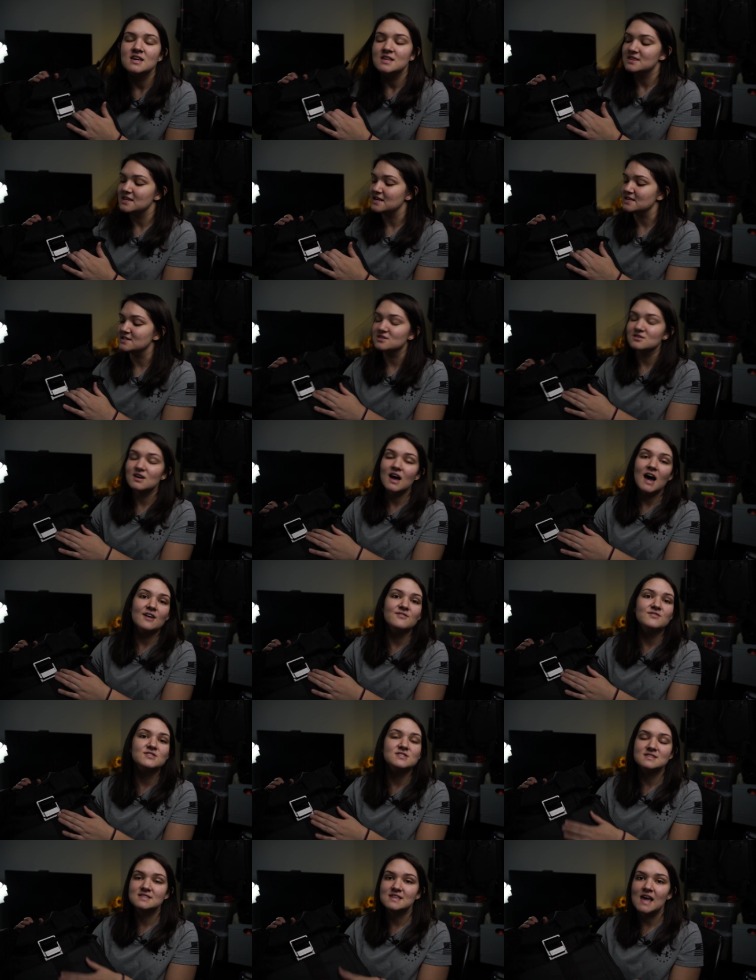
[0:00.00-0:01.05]
They still have
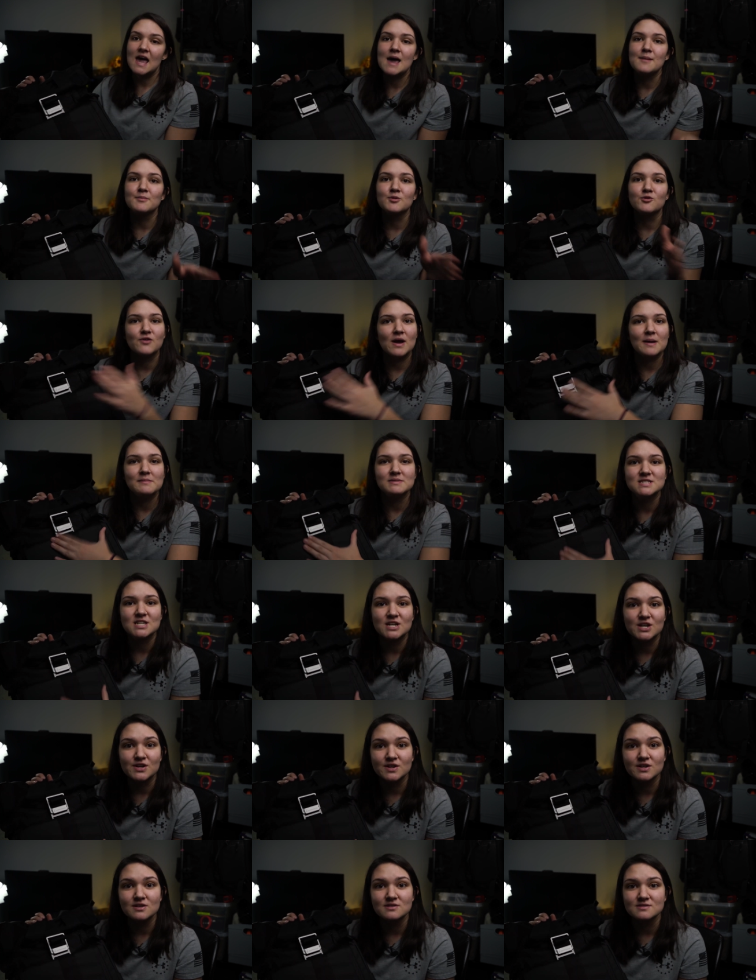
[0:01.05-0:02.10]
the same great
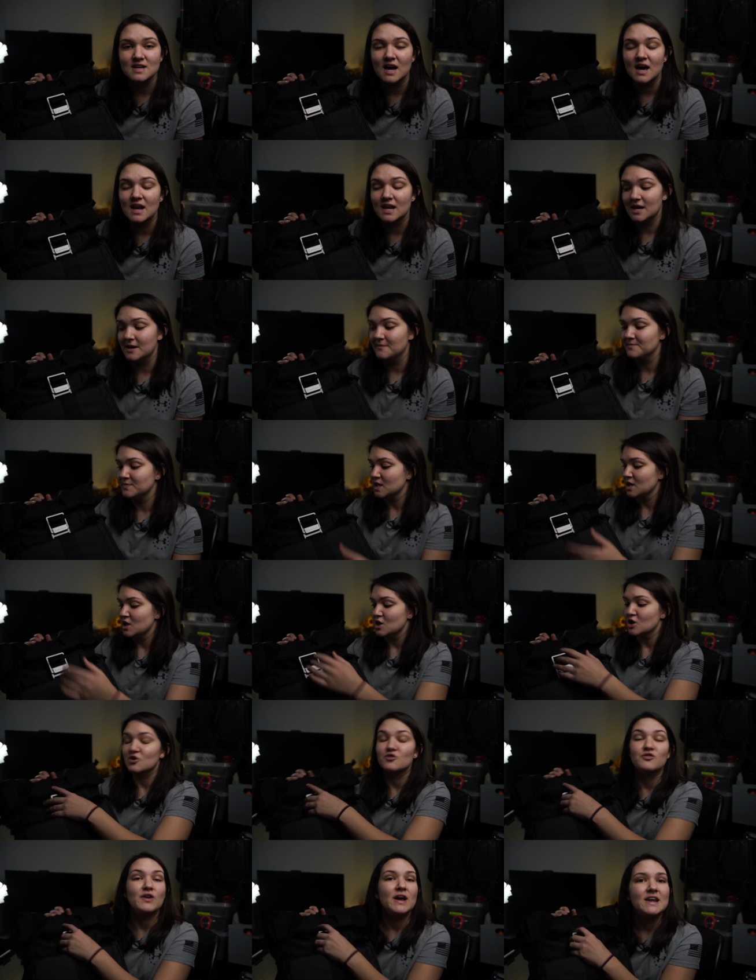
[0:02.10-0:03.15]
materials on it,
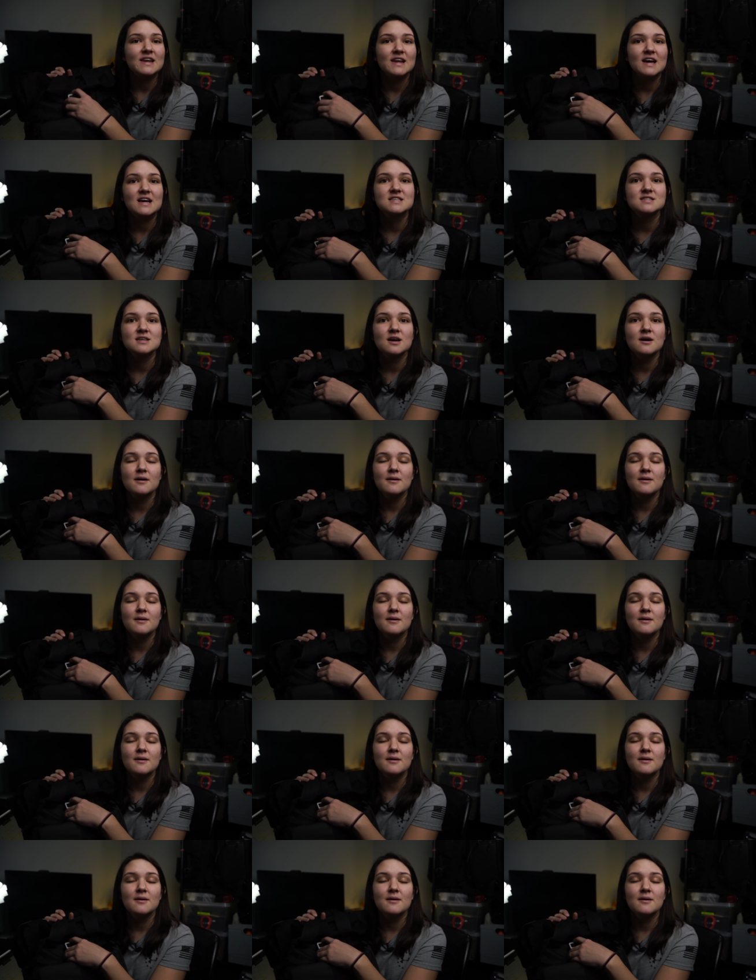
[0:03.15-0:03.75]
great nice